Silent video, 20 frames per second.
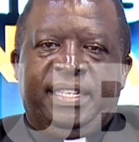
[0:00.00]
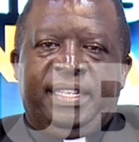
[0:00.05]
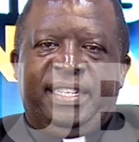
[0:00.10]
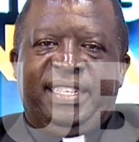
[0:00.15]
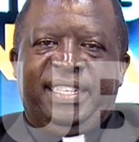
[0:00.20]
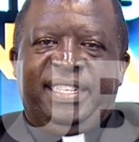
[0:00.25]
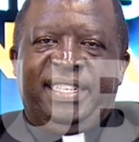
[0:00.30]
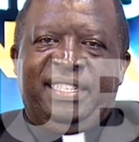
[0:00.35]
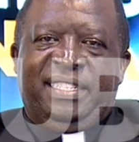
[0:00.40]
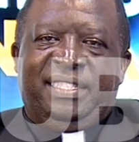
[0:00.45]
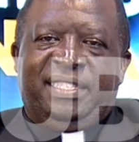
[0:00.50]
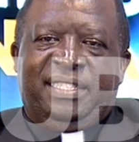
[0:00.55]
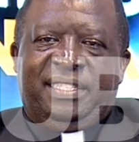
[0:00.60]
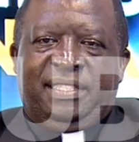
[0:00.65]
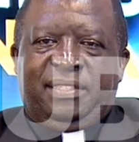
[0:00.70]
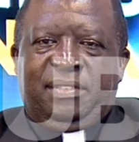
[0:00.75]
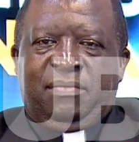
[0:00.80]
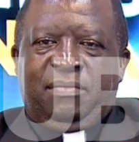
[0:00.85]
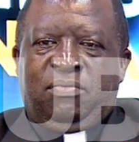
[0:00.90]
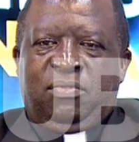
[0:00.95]

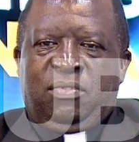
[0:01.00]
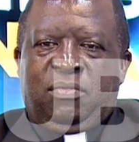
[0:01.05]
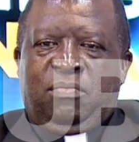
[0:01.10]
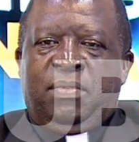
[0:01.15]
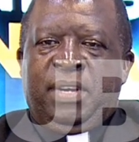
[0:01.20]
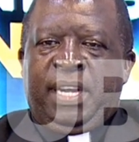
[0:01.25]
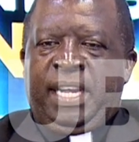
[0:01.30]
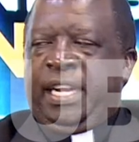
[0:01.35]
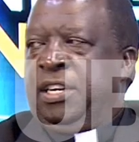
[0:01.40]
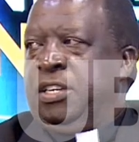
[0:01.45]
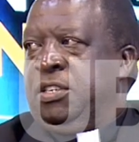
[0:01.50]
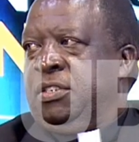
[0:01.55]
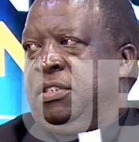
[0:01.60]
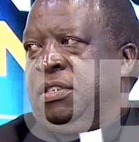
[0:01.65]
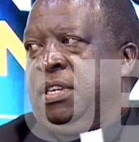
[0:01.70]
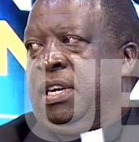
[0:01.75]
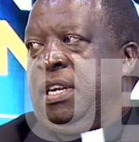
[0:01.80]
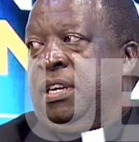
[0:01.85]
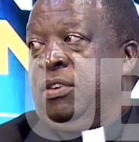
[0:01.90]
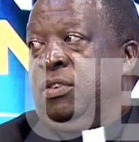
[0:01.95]
its propagation
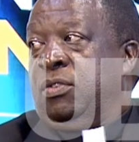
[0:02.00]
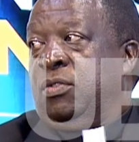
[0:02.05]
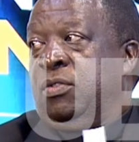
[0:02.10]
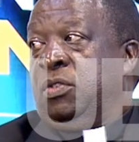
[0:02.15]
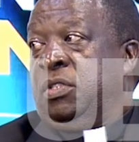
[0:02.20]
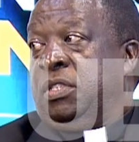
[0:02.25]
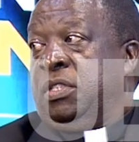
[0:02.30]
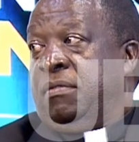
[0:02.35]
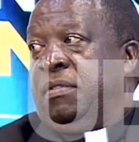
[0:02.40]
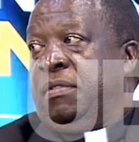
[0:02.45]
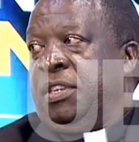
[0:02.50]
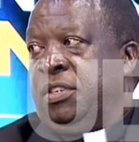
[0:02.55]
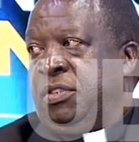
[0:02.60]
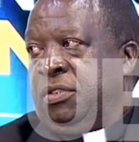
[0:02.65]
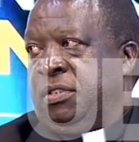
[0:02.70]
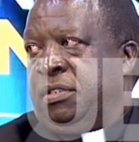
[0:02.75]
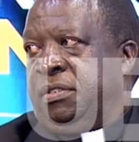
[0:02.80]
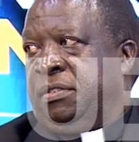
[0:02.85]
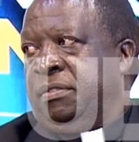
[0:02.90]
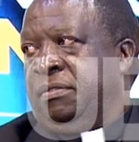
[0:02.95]
and conservation
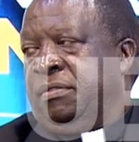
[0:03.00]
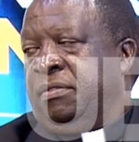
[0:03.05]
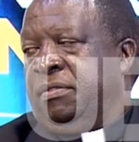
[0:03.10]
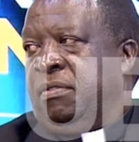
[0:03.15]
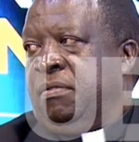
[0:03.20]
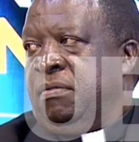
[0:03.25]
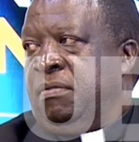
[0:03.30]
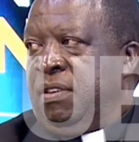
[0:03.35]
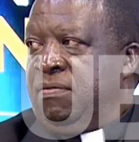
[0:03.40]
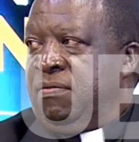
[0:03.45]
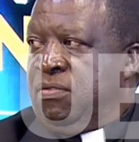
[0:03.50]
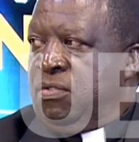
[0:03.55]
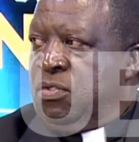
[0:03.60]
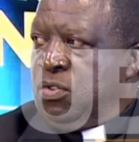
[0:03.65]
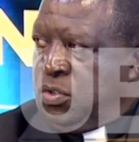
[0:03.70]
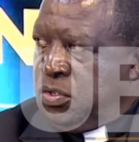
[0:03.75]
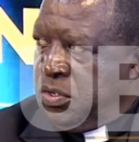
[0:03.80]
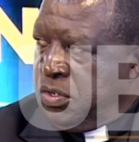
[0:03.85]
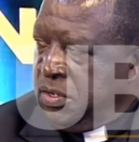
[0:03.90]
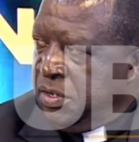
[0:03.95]
of the
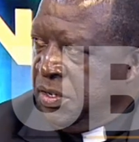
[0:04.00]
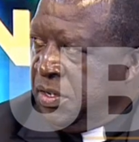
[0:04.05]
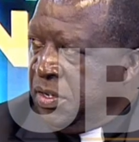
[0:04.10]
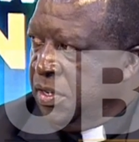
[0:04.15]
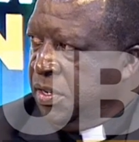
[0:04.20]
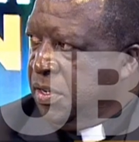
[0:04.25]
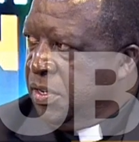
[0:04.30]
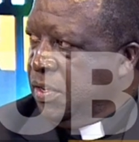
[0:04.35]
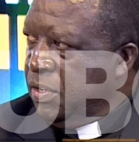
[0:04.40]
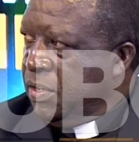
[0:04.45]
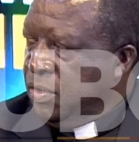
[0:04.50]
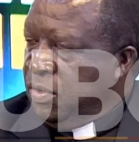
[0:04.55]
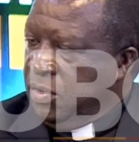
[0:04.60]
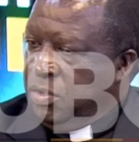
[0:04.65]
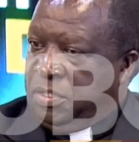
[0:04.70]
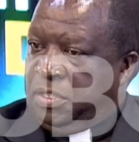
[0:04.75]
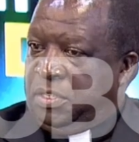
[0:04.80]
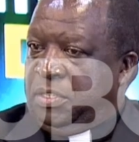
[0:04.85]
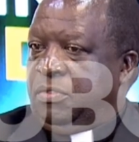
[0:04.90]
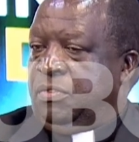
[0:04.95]
fruit
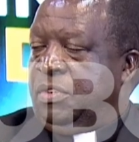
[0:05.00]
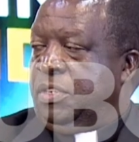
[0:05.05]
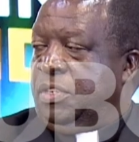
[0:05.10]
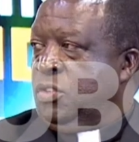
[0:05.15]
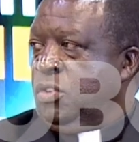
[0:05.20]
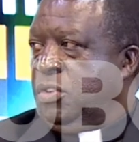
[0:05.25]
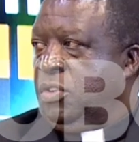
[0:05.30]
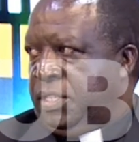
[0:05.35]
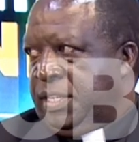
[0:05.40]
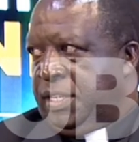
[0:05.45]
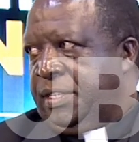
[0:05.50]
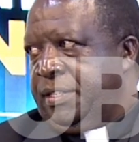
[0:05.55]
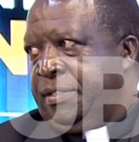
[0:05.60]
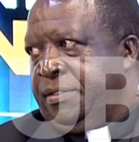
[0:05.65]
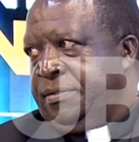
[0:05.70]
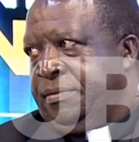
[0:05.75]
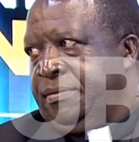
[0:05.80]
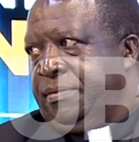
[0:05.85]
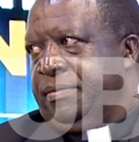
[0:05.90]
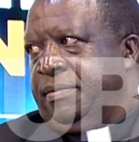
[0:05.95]
costs resources.
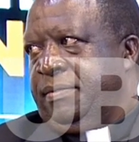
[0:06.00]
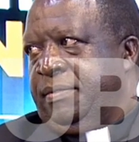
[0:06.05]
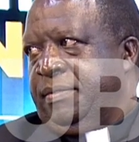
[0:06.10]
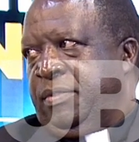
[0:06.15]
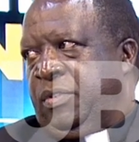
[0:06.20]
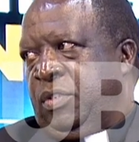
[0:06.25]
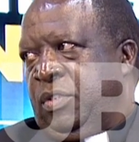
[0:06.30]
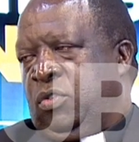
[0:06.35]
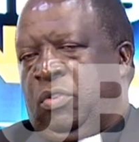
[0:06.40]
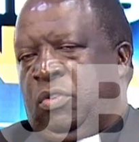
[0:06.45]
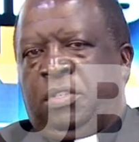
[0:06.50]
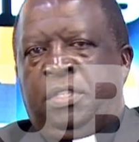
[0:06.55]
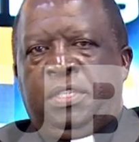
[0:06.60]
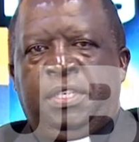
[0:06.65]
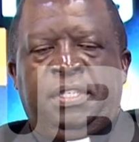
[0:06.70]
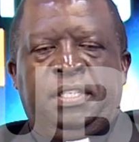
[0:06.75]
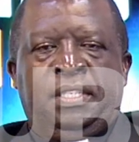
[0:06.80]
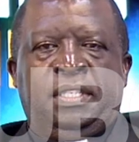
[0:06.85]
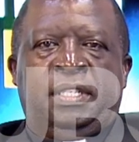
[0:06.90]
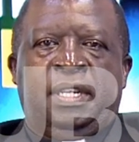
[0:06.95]

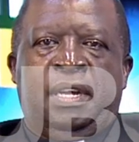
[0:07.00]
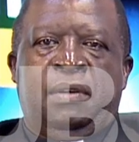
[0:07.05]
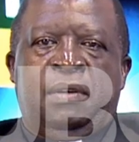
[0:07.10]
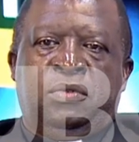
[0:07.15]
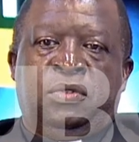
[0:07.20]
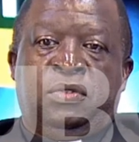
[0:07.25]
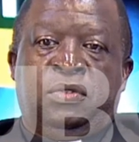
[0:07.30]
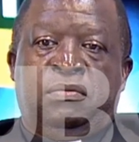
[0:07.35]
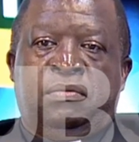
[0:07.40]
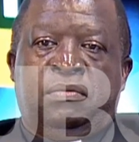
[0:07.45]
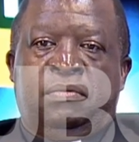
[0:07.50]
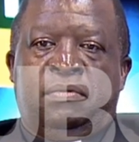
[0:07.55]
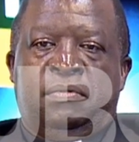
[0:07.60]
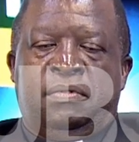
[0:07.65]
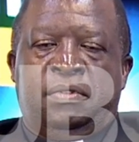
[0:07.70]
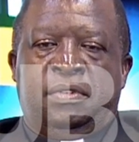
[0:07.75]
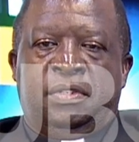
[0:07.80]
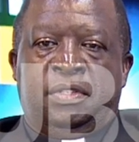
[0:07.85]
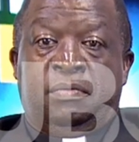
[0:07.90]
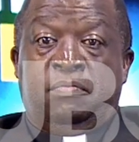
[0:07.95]
Resources in terms of
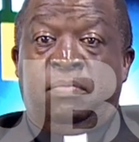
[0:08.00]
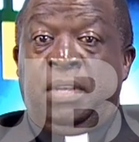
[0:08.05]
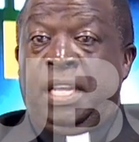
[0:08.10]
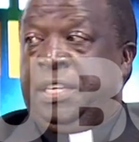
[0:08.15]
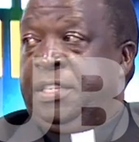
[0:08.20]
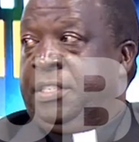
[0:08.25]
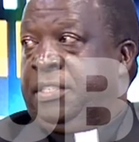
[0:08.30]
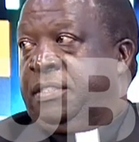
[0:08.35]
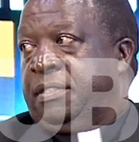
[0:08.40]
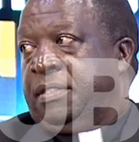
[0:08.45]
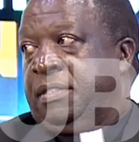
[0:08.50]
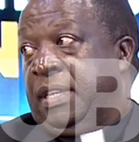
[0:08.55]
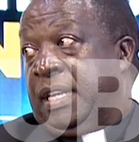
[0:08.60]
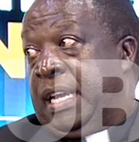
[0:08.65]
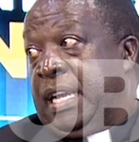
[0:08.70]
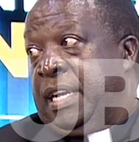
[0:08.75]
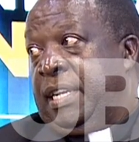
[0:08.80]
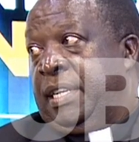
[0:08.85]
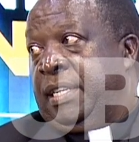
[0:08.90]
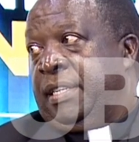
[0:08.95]
space,
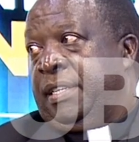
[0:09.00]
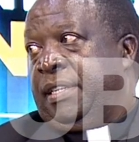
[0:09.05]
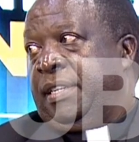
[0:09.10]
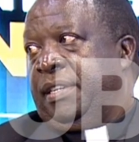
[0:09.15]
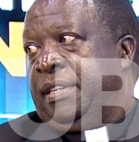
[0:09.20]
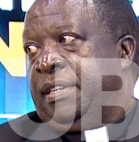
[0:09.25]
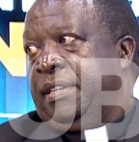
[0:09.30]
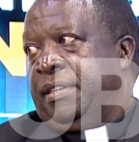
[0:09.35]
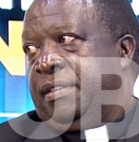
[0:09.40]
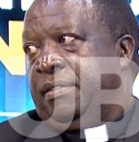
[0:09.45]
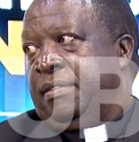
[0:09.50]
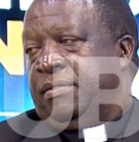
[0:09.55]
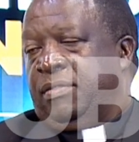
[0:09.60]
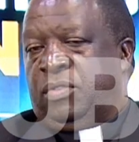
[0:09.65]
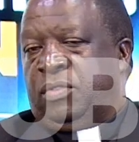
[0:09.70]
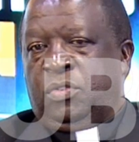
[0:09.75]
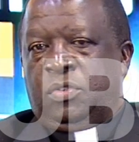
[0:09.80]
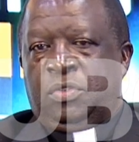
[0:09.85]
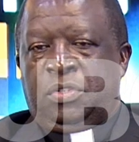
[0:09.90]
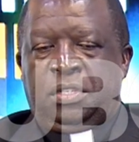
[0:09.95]
land,
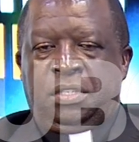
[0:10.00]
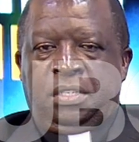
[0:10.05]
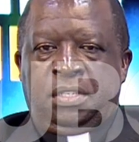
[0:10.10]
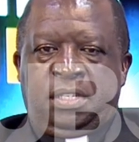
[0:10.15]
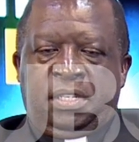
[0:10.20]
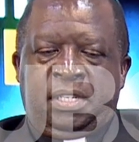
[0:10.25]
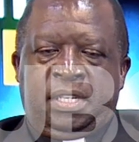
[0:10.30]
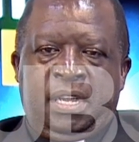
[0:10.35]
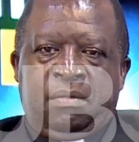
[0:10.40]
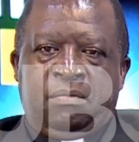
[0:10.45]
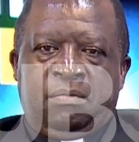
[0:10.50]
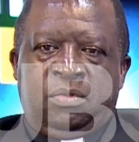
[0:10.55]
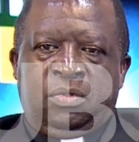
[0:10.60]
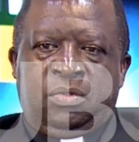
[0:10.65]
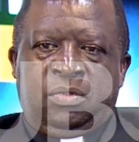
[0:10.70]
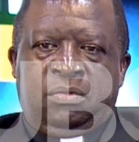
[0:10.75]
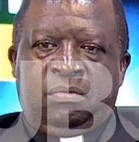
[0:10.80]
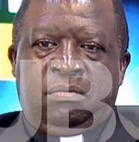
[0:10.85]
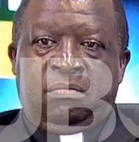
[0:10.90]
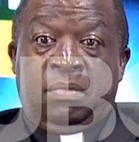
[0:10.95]
resources in terms
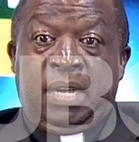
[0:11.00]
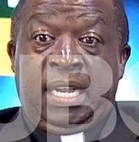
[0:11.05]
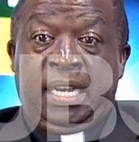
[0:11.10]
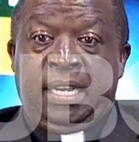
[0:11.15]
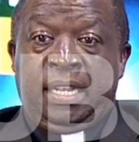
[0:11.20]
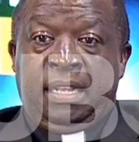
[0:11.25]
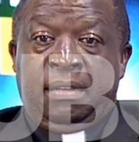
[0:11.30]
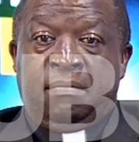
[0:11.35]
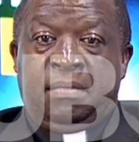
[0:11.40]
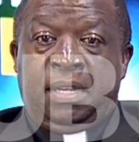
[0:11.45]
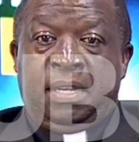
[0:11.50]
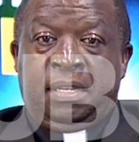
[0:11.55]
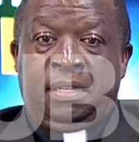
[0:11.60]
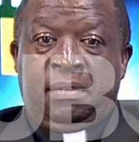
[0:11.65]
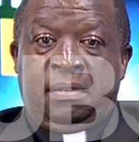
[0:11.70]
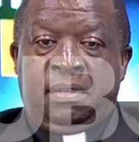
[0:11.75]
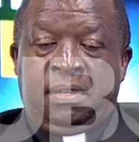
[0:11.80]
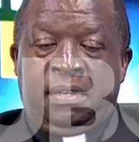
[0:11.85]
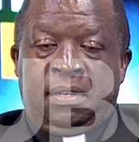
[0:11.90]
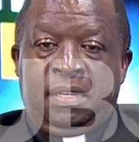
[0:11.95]
of money uh,
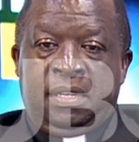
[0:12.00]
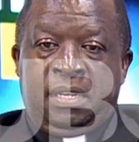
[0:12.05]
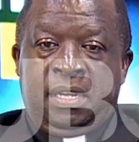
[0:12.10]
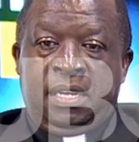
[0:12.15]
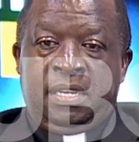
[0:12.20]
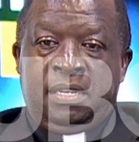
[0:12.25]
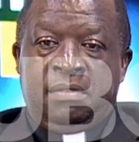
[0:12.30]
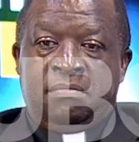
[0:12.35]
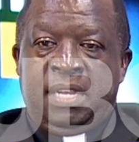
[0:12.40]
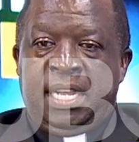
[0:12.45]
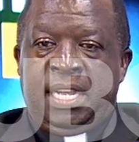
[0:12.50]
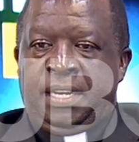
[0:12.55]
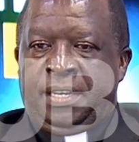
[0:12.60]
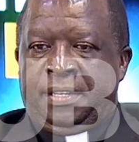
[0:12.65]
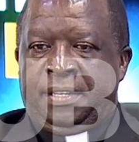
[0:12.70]
and men.